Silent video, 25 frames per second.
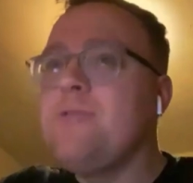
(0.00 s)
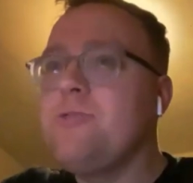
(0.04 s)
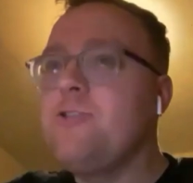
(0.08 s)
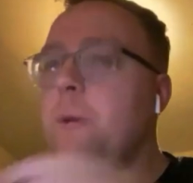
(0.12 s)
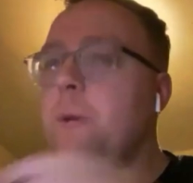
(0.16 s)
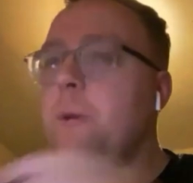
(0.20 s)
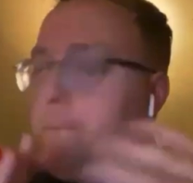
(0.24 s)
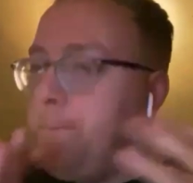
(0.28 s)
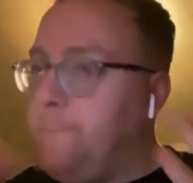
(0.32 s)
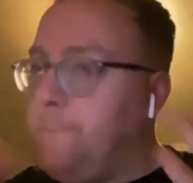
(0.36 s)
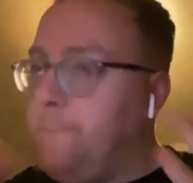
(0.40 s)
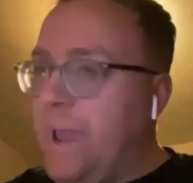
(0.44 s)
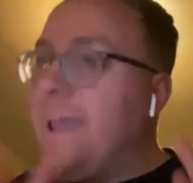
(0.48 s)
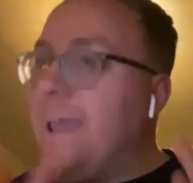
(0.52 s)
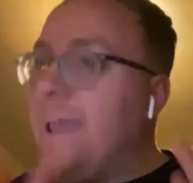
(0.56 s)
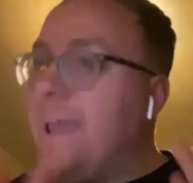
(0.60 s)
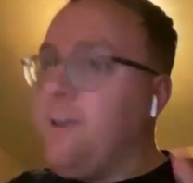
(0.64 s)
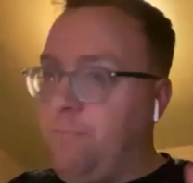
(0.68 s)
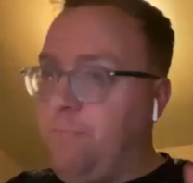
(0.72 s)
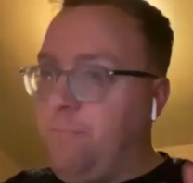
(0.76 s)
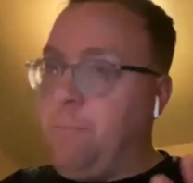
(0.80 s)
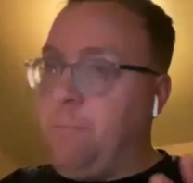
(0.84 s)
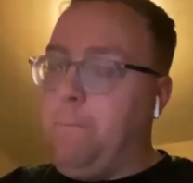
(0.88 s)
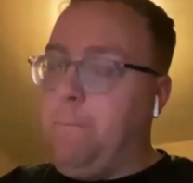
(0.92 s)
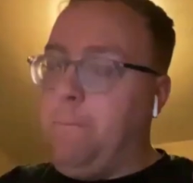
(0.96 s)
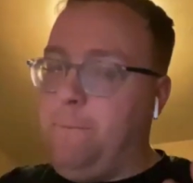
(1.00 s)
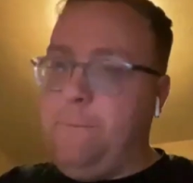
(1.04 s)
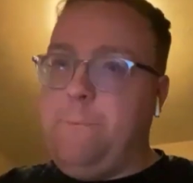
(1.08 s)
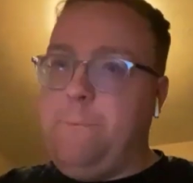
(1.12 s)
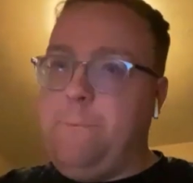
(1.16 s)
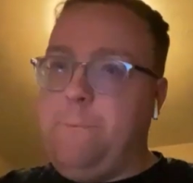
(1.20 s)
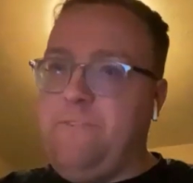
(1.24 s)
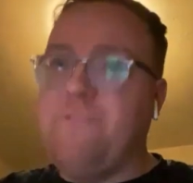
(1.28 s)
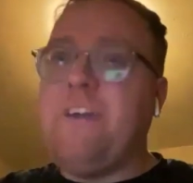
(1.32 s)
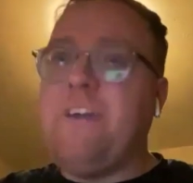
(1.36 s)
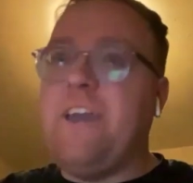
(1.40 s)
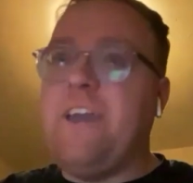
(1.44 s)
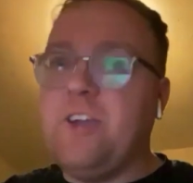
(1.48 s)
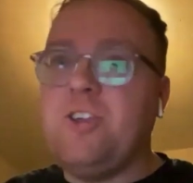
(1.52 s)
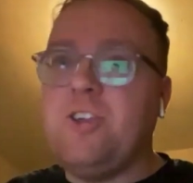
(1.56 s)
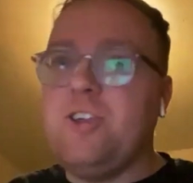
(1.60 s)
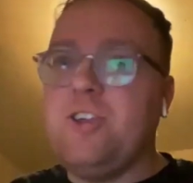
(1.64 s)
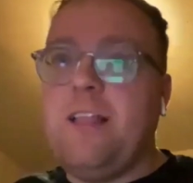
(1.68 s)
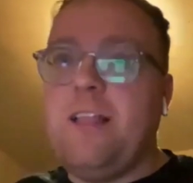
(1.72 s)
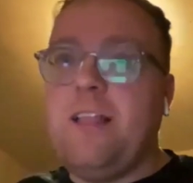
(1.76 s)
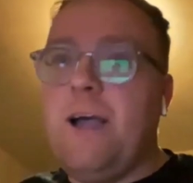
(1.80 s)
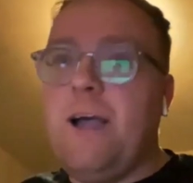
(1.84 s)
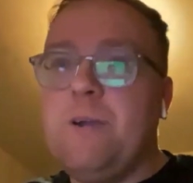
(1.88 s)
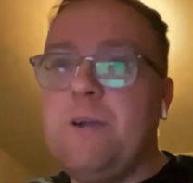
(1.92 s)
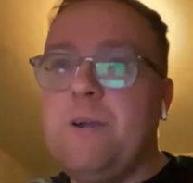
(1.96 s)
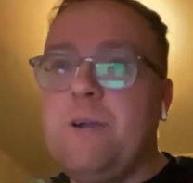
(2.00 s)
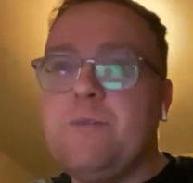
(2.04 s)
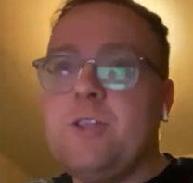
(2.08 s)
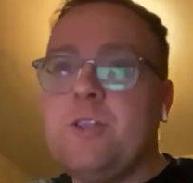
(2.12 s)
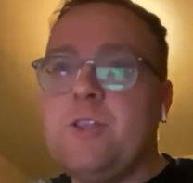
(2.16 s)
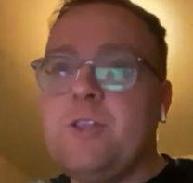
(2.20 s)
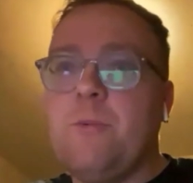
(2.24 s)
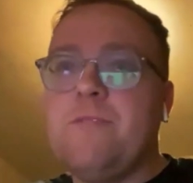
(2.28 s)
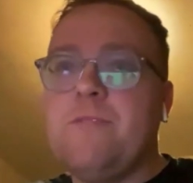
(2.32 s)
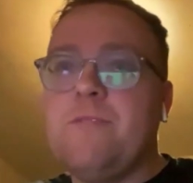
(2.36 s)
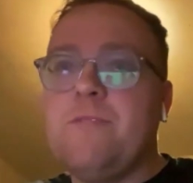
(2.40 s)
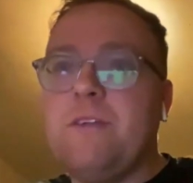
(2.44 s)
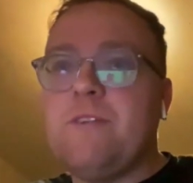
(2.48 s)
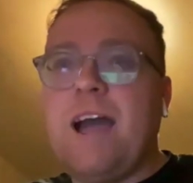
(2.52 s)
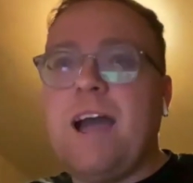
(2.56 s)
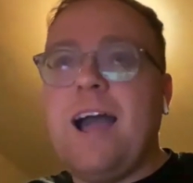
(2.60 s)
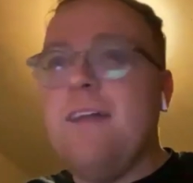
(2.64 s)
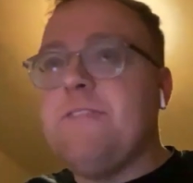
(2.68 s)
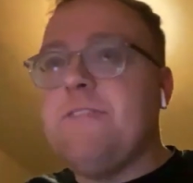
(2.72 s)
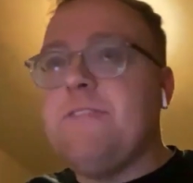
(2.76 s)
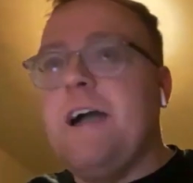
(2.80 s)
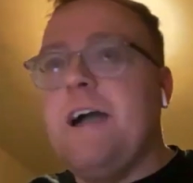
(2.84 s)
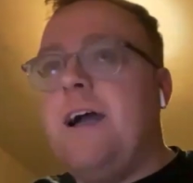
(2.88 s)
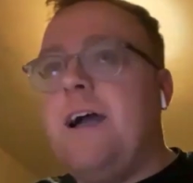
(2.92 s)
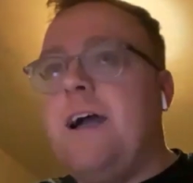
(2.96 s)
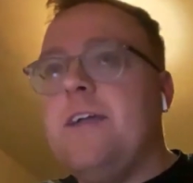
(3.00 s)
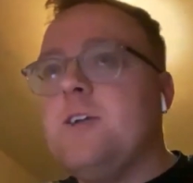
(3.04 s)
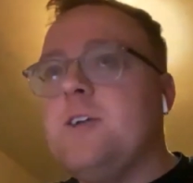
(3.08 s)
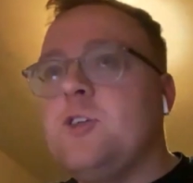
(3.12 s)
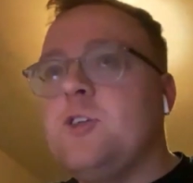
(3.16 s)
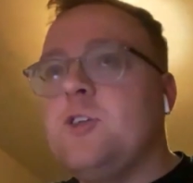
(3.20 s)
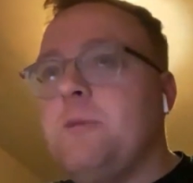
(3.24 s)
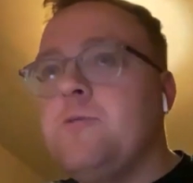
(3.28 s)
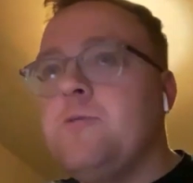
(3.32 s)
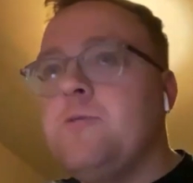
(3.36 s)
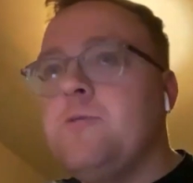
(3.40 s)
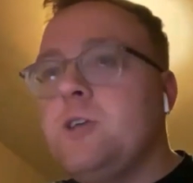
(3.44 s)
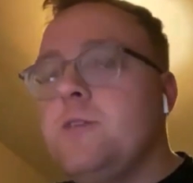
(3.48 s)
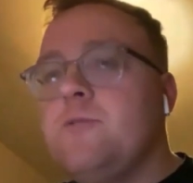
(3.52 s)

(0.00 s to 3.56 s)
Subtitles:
the big fish. Like we've never had that experience.